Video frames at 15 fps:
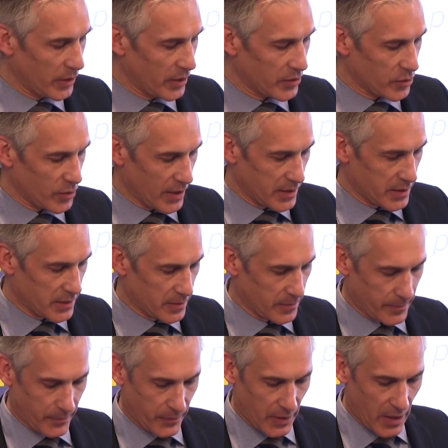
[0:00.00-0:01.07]
we address.
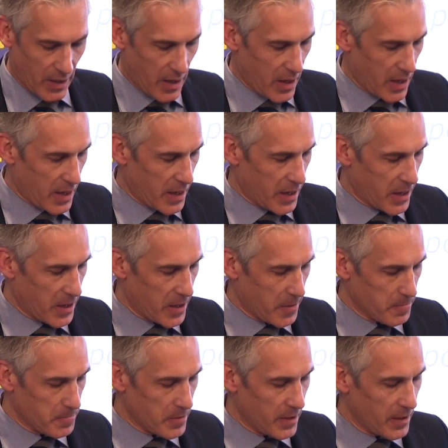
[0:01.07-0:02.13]

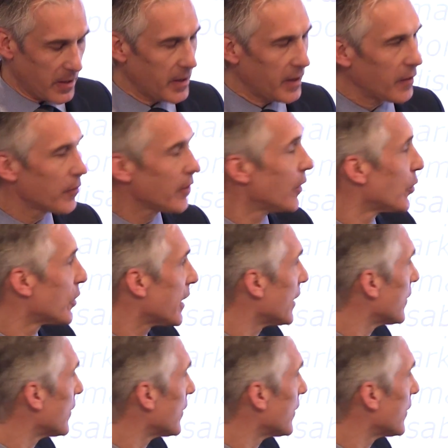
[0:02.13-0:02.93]
If we look